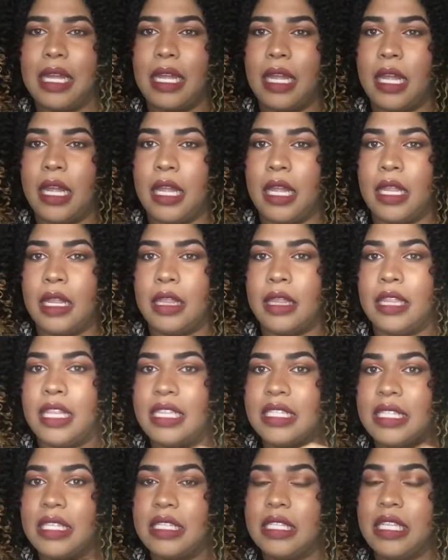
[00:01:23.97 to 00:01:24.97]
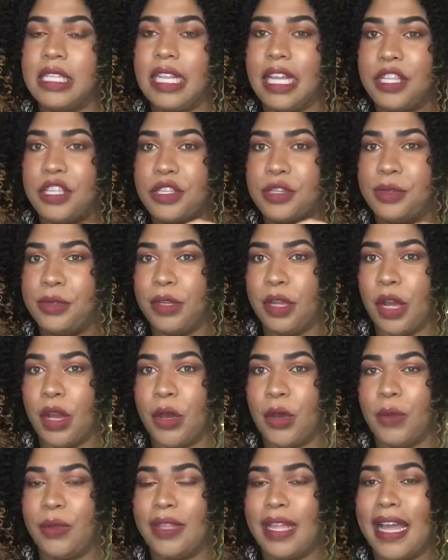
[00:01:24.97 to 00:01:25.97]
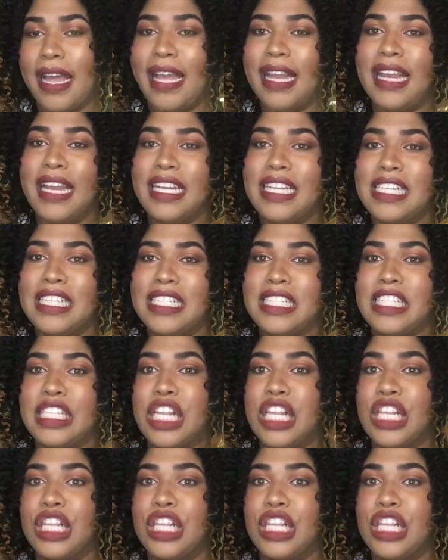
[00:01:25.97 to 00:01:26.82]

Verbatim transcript: And this is to let you know that it is